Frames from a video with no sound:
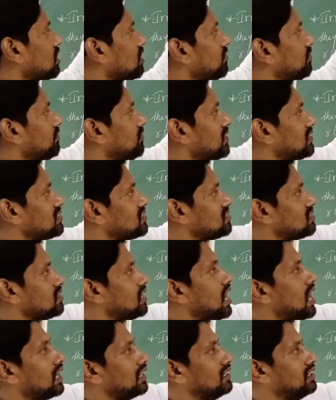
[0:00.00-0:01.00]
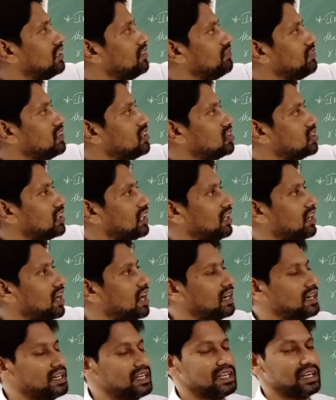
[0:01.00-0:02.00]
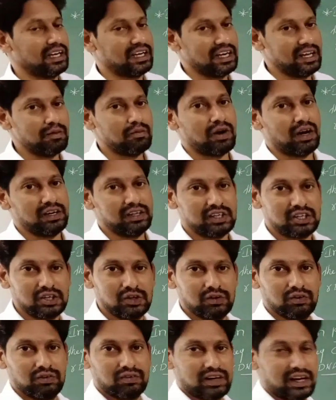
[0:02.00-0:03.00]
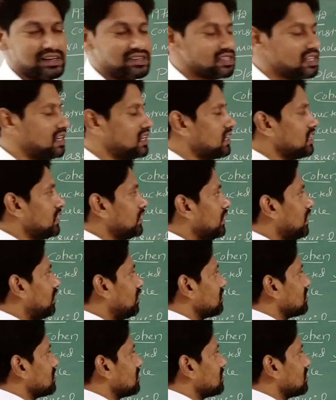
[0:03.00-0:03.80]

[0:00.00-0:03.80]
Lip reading: of first artificial rDNA molecule, right? Now